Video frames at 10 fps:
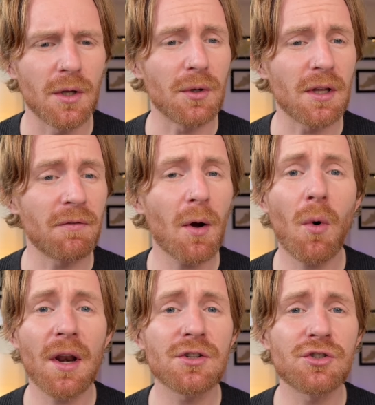If I
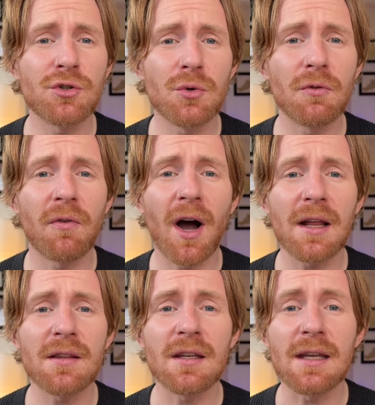wanted to
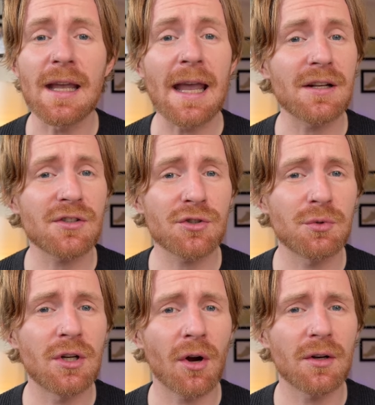find the
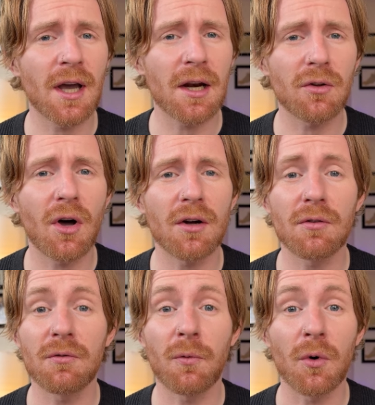Ancestry card catalog
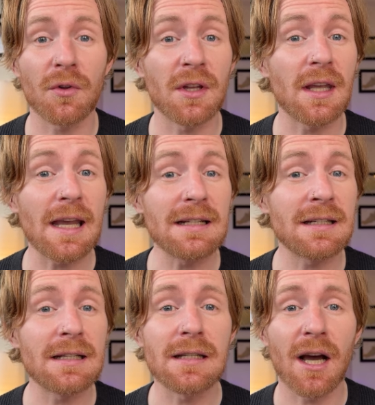for the
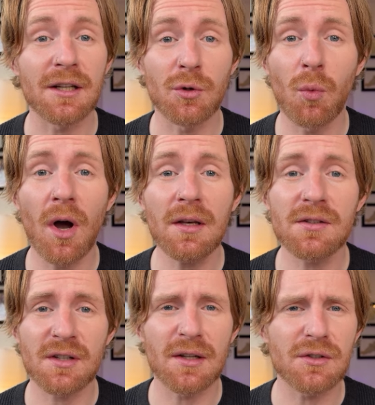1891
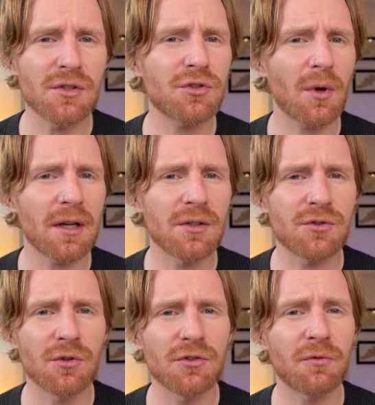census, so I could
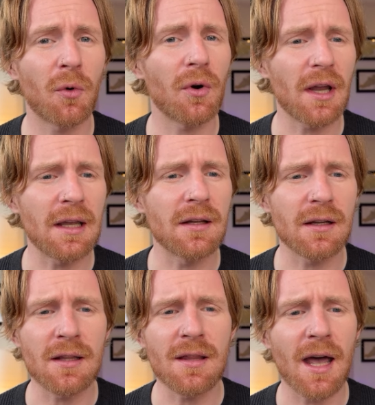search for Ada
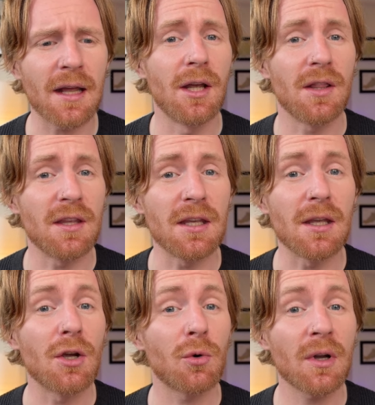in that,
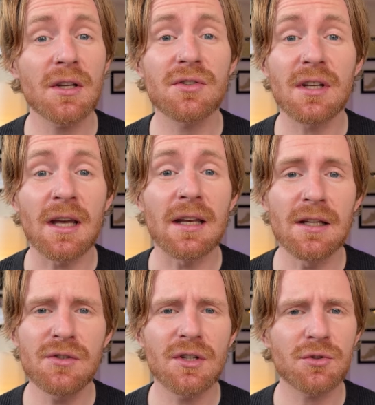the quickest and
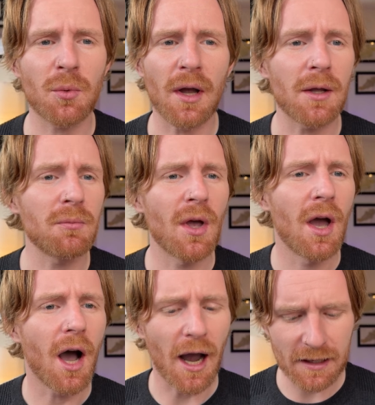easiest way,
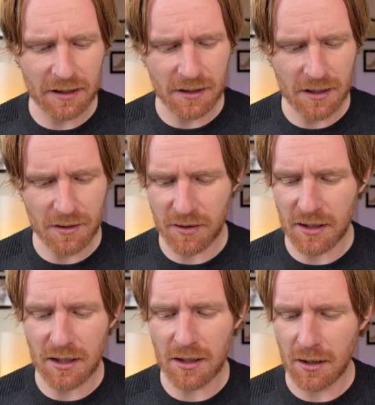I can hit
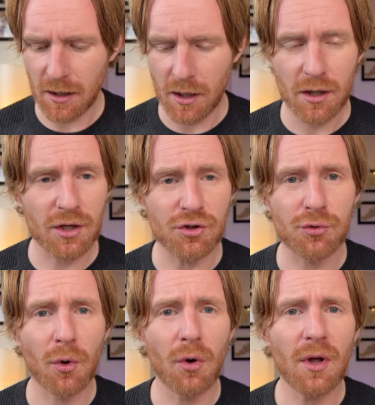the
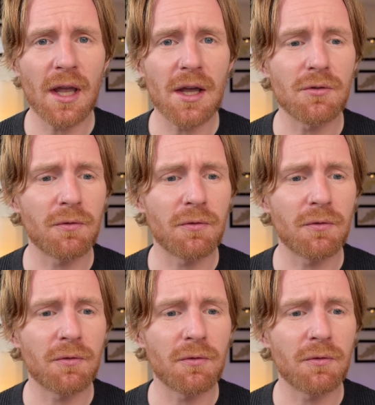Control and